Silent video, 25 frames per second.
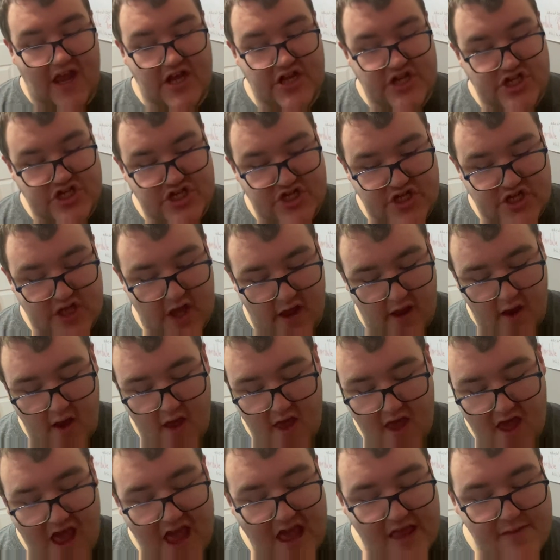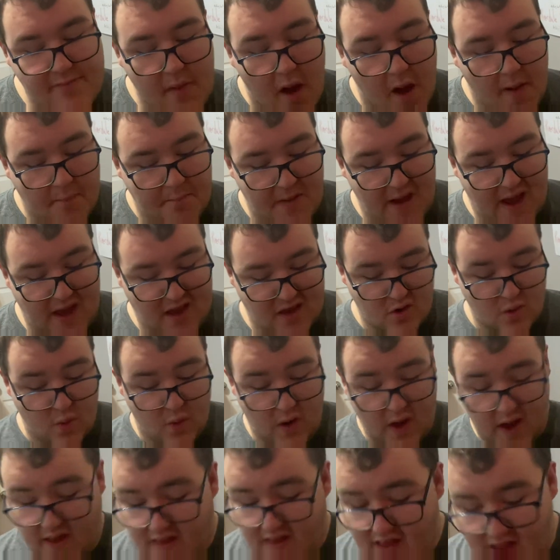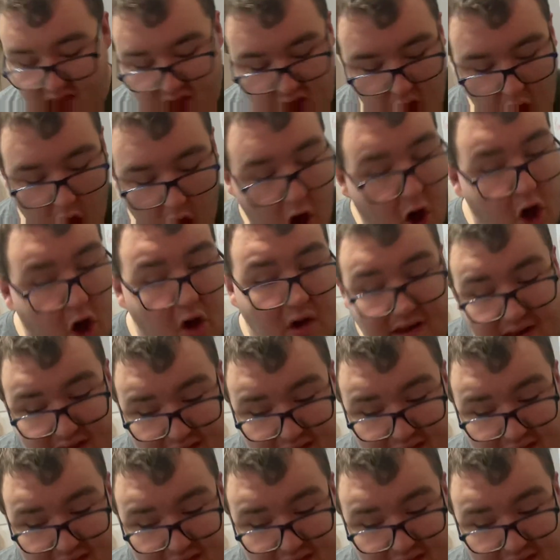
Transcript: He's just like, his mom passed away. That's all he